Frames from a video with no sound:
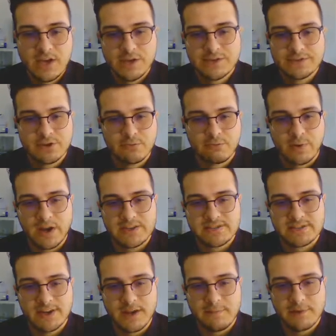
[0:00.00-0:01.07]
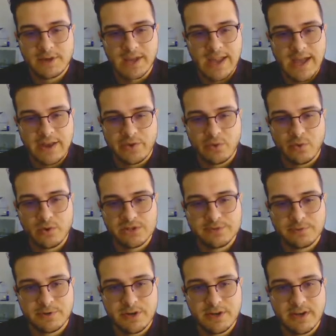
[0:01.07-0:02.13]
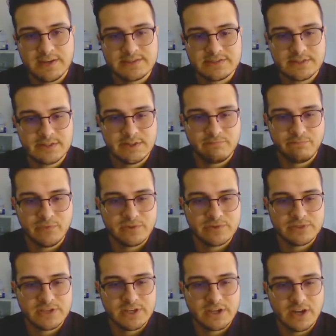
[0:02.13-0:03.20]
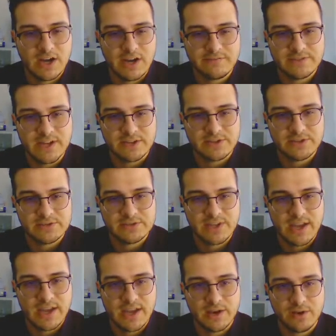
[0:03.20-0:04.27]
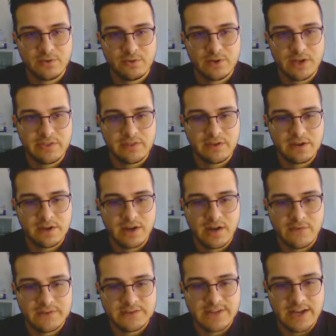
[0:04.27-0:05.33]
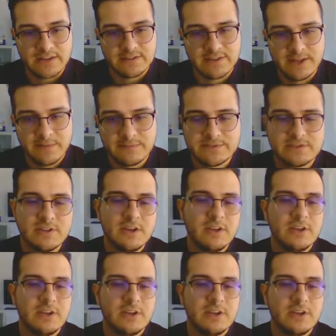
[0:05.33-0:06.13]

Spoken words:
So it breaks it up into categories pretty nicely. You'll see here I have Tech Tuesday category, and then here I have the Tech Tips.